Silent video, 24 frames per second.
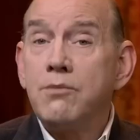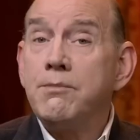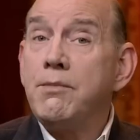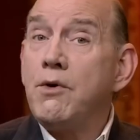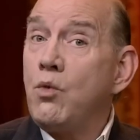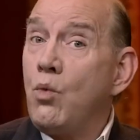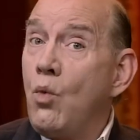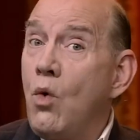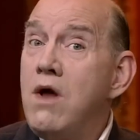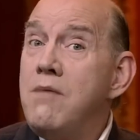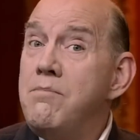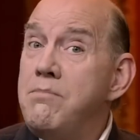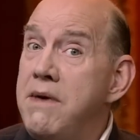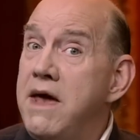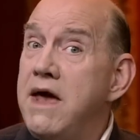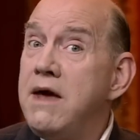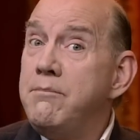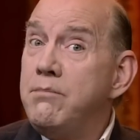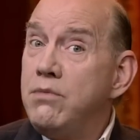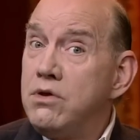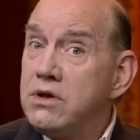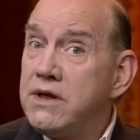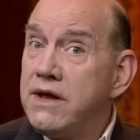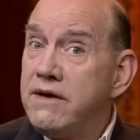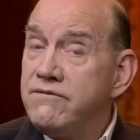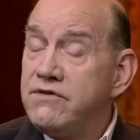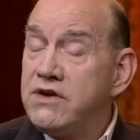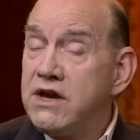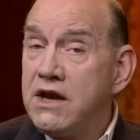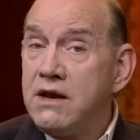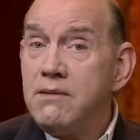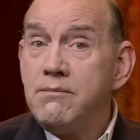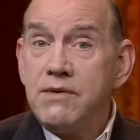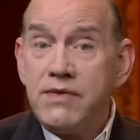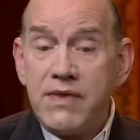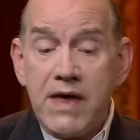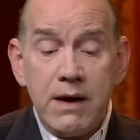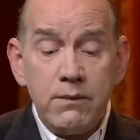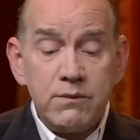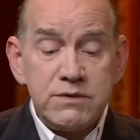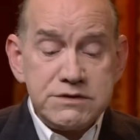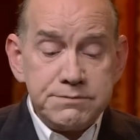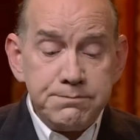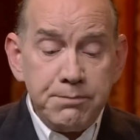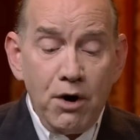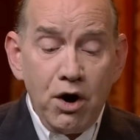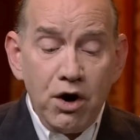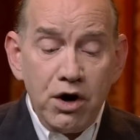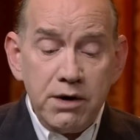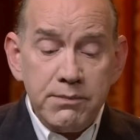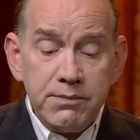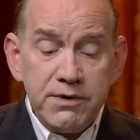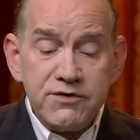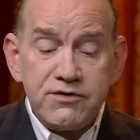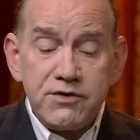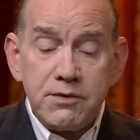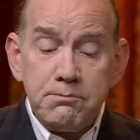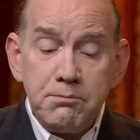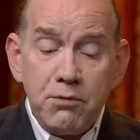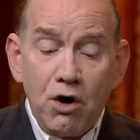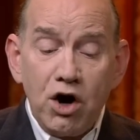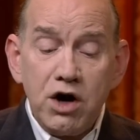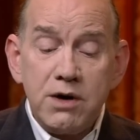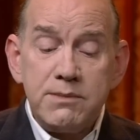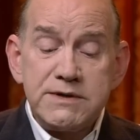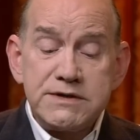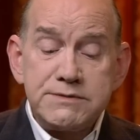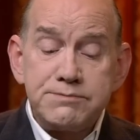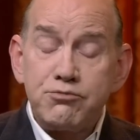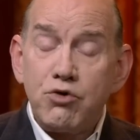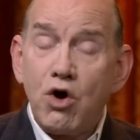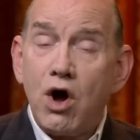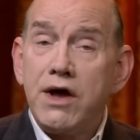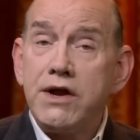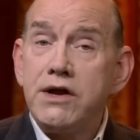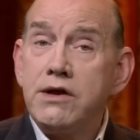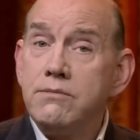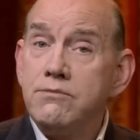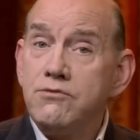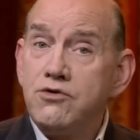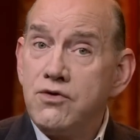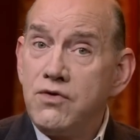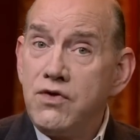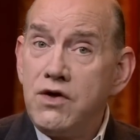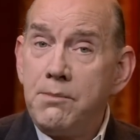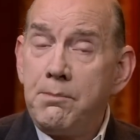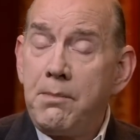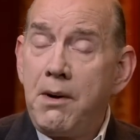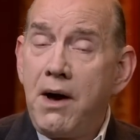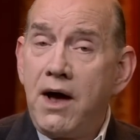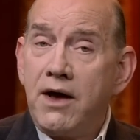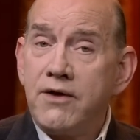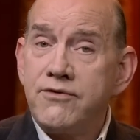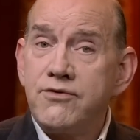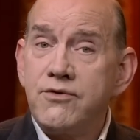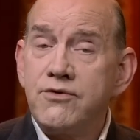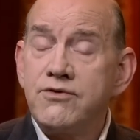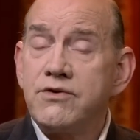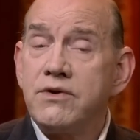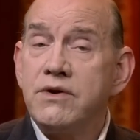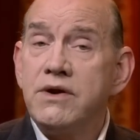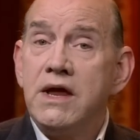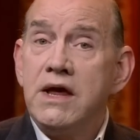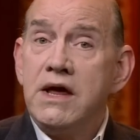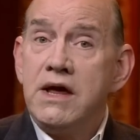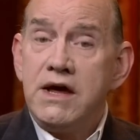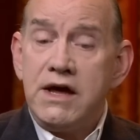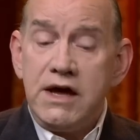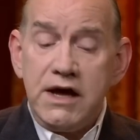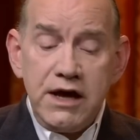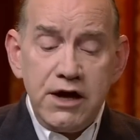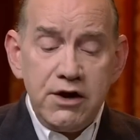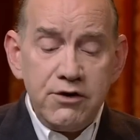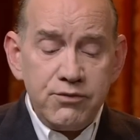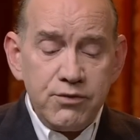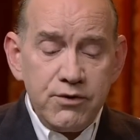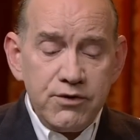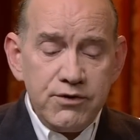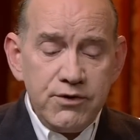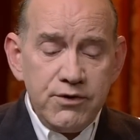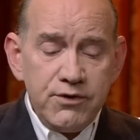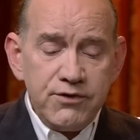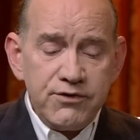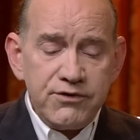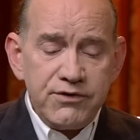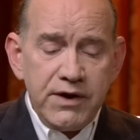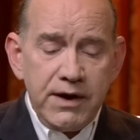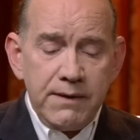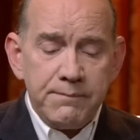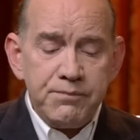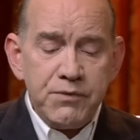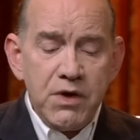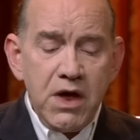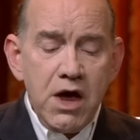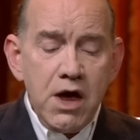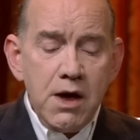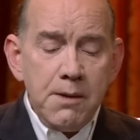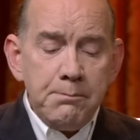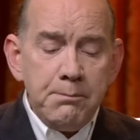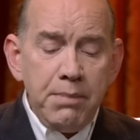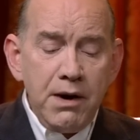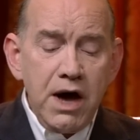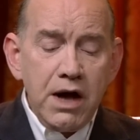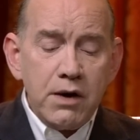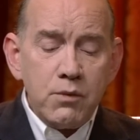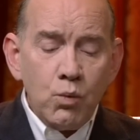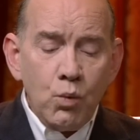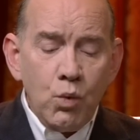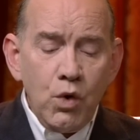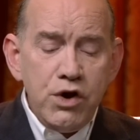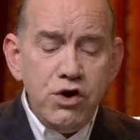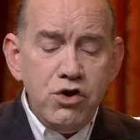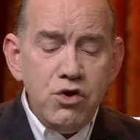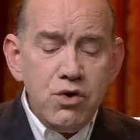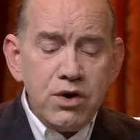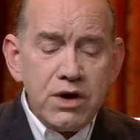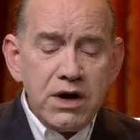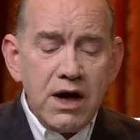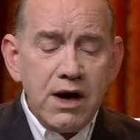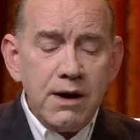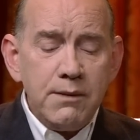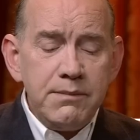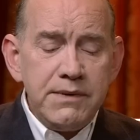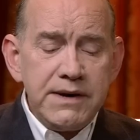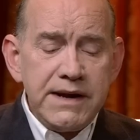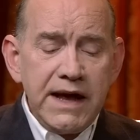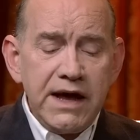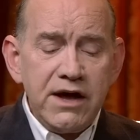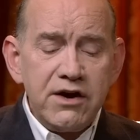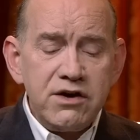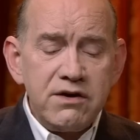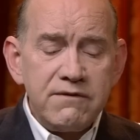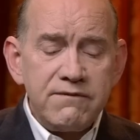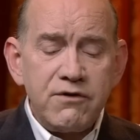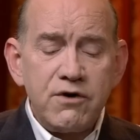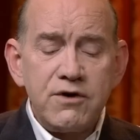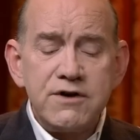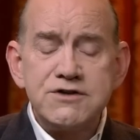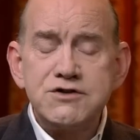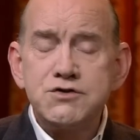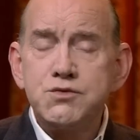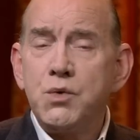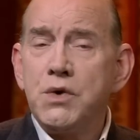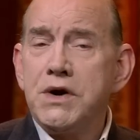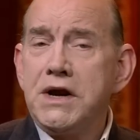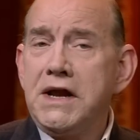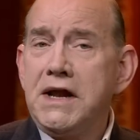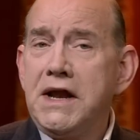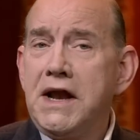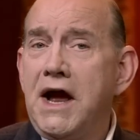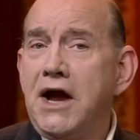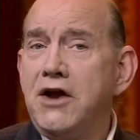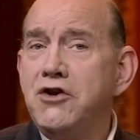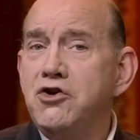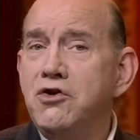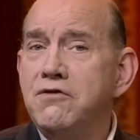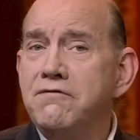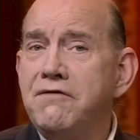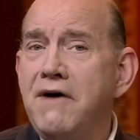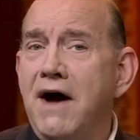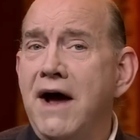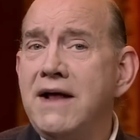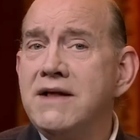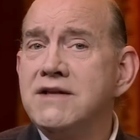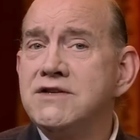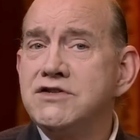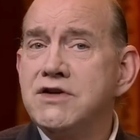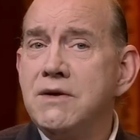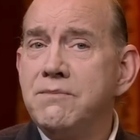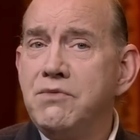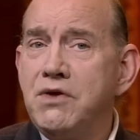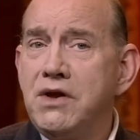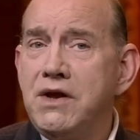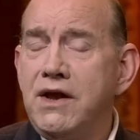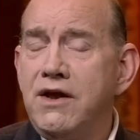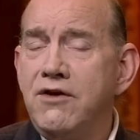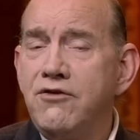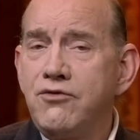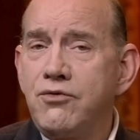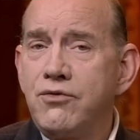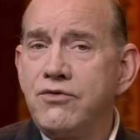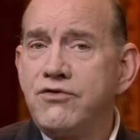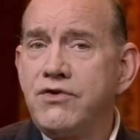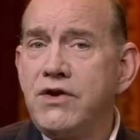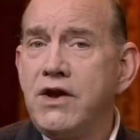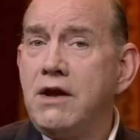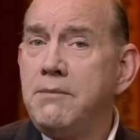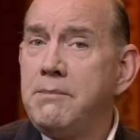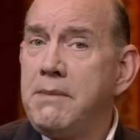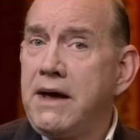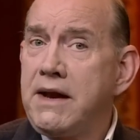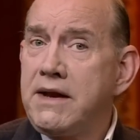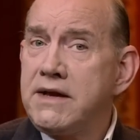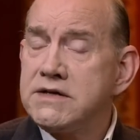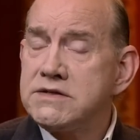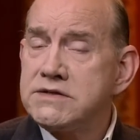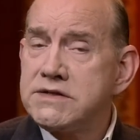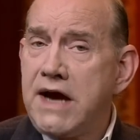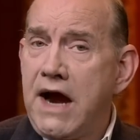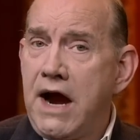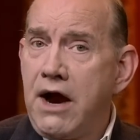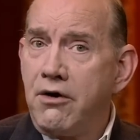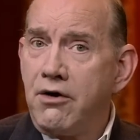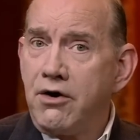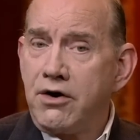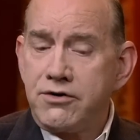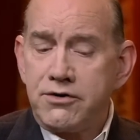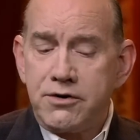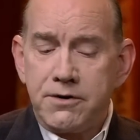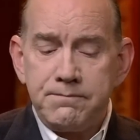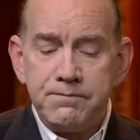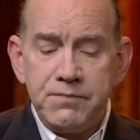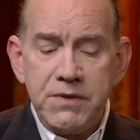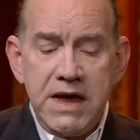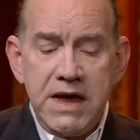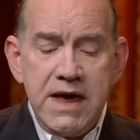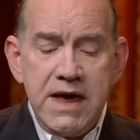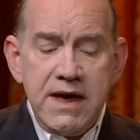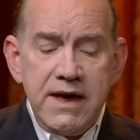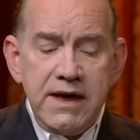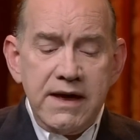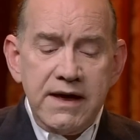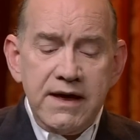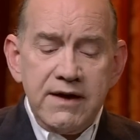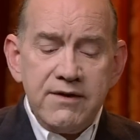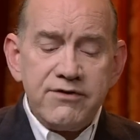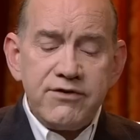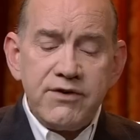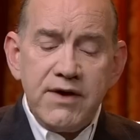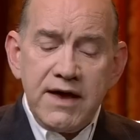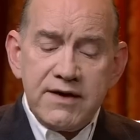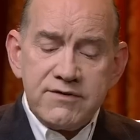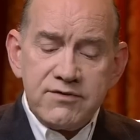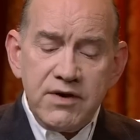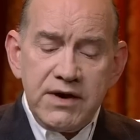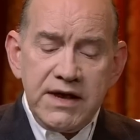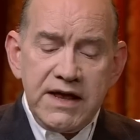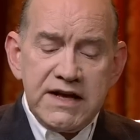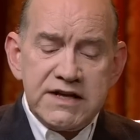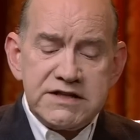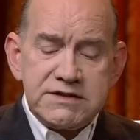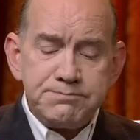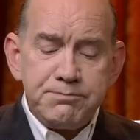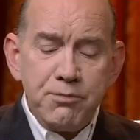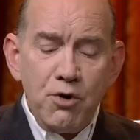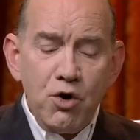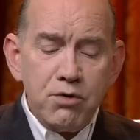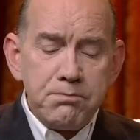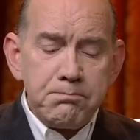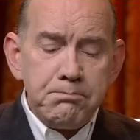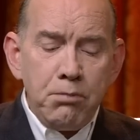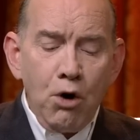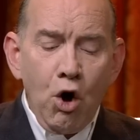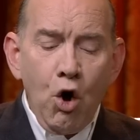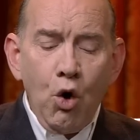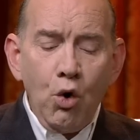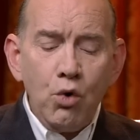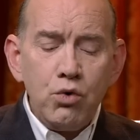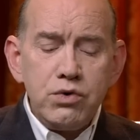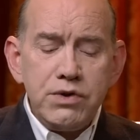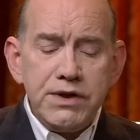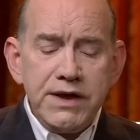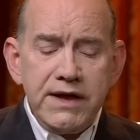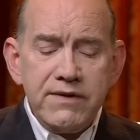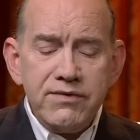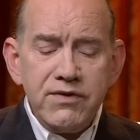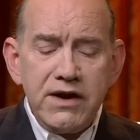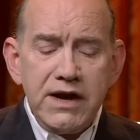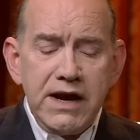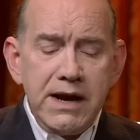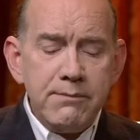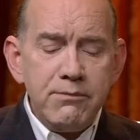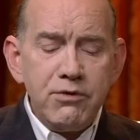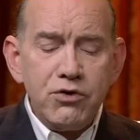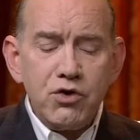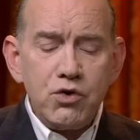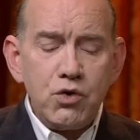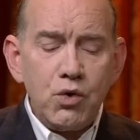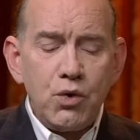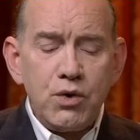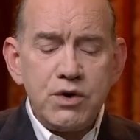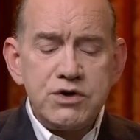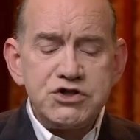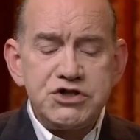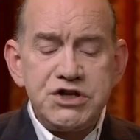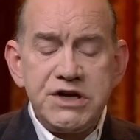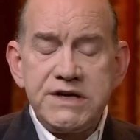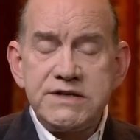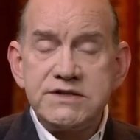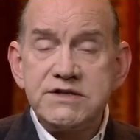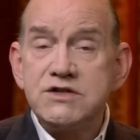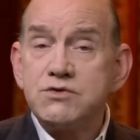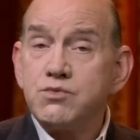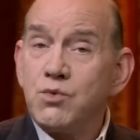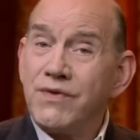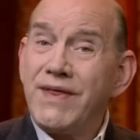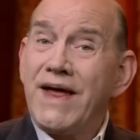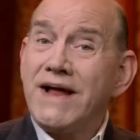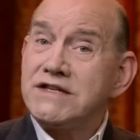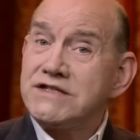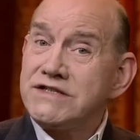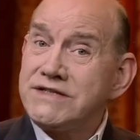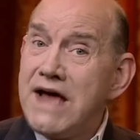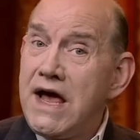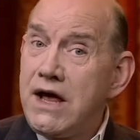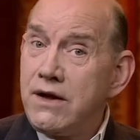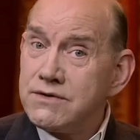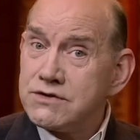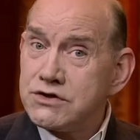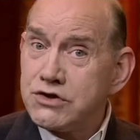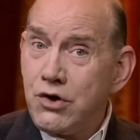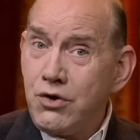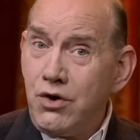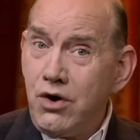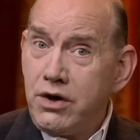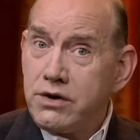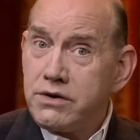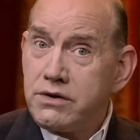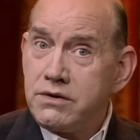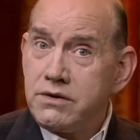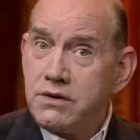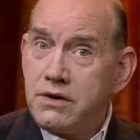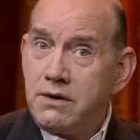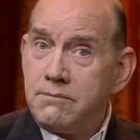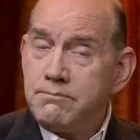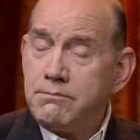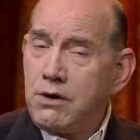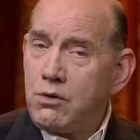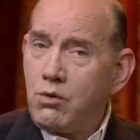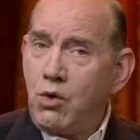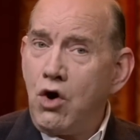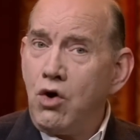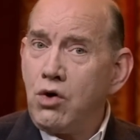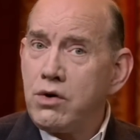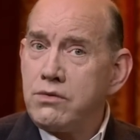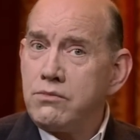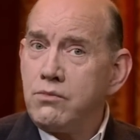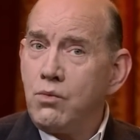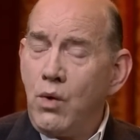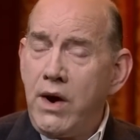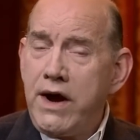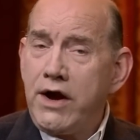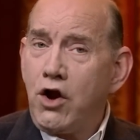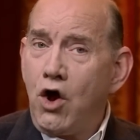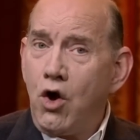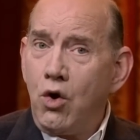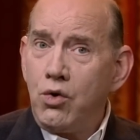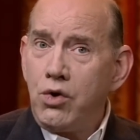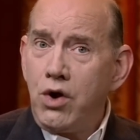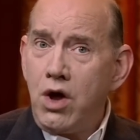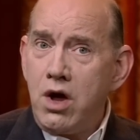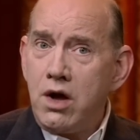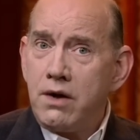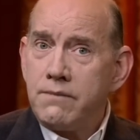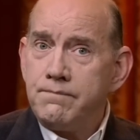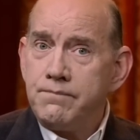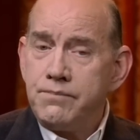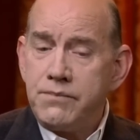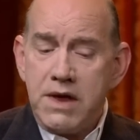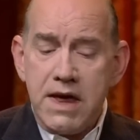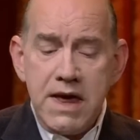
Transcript: But one man believed in him, and that was Barnabas, and Barnabas brought him to the apostles and introduced him. But when you come down to verse 29, you find something interesting about his character. It says, And he spoke boldly in the name of the Lord Jesus. Well, that sounds good. But wait, hold on.